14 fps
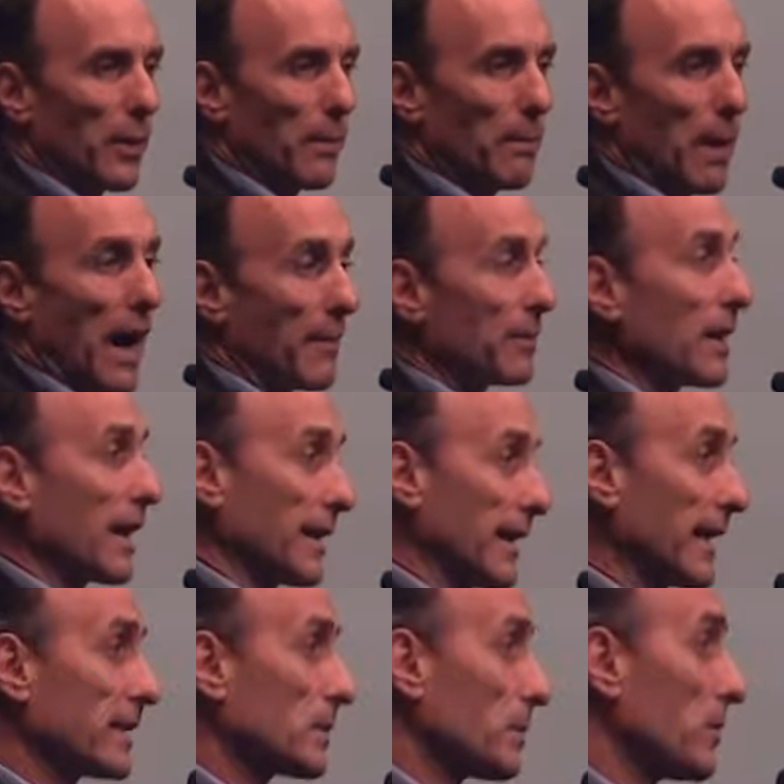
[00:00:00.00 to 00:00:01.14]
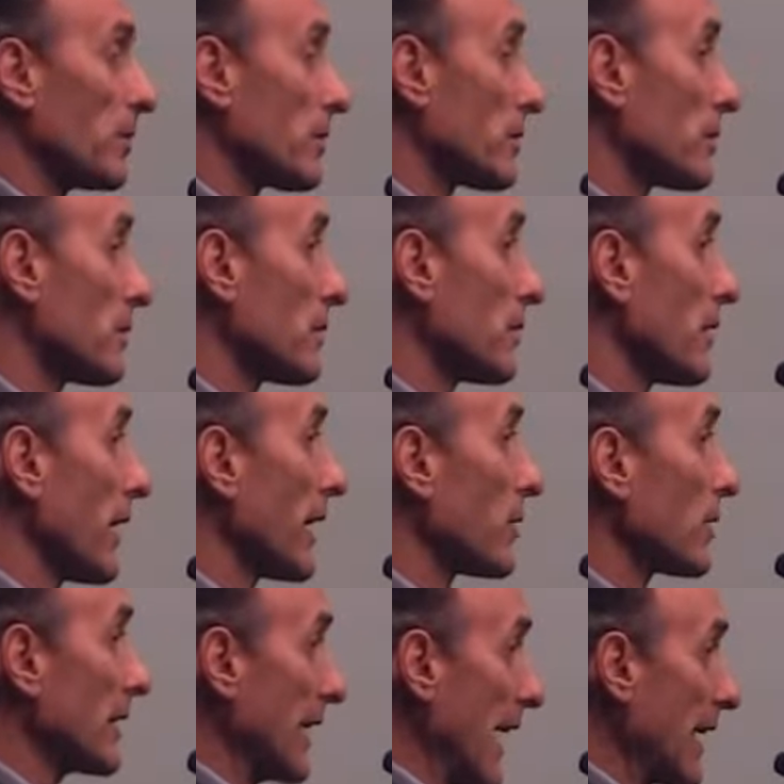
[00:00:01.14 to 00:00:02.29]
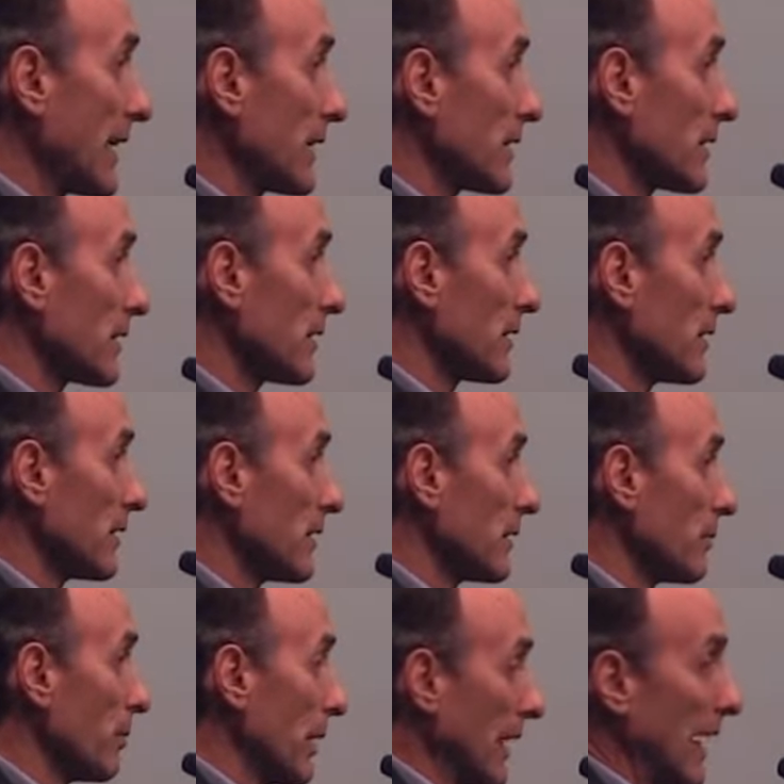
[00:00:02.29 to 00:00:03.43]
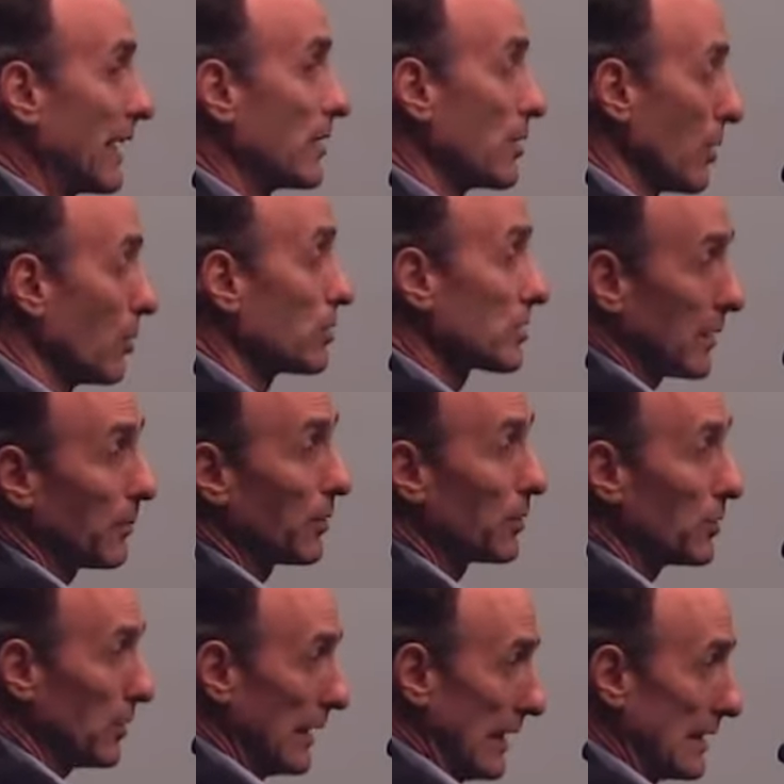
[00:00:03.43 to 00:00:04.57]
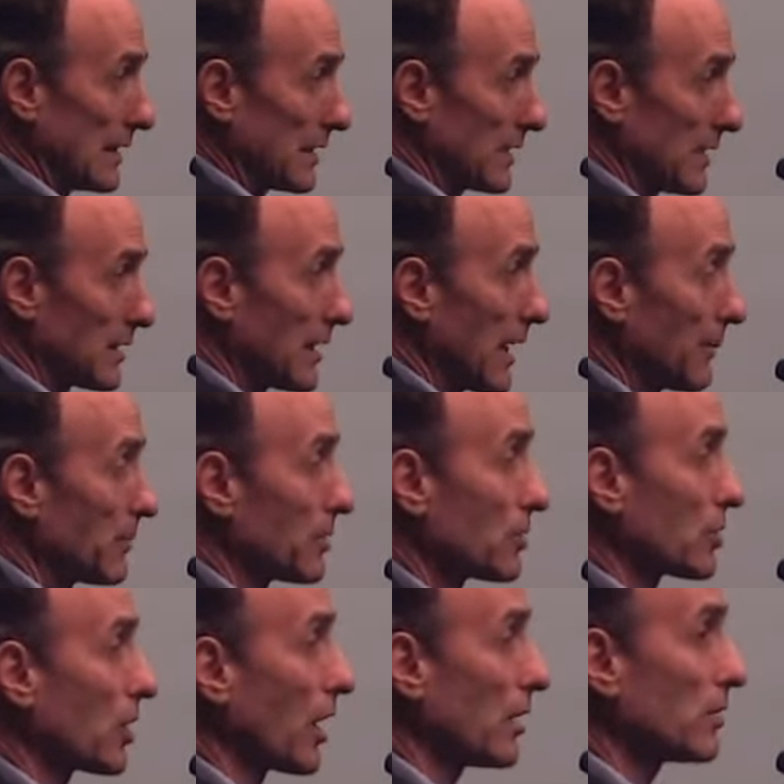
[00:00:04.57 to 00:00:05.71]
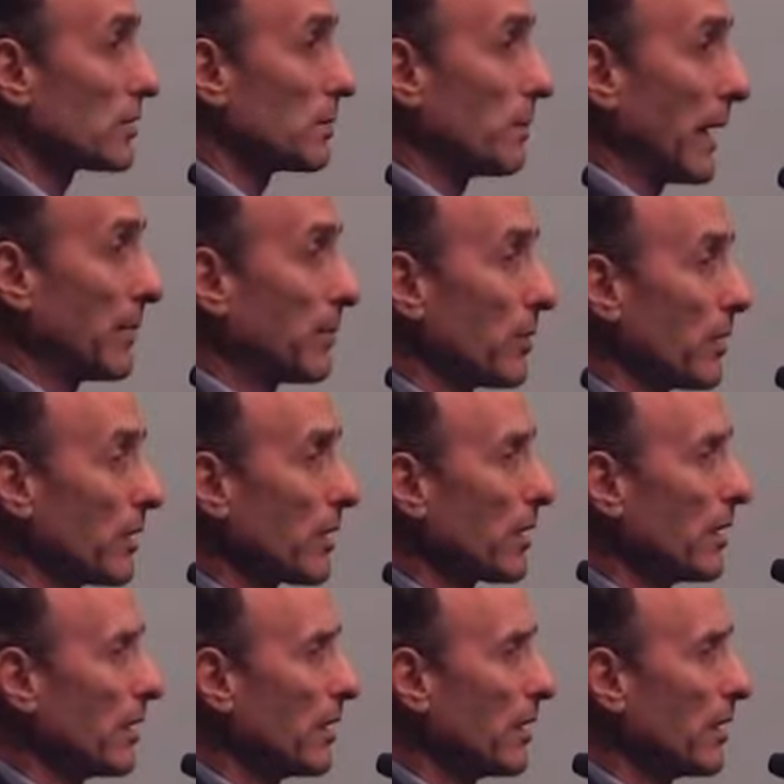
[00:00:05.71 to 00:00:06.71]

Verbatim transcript: the, I'm not an expert at organic, but I know someone who is. His name is Charles Benbrook,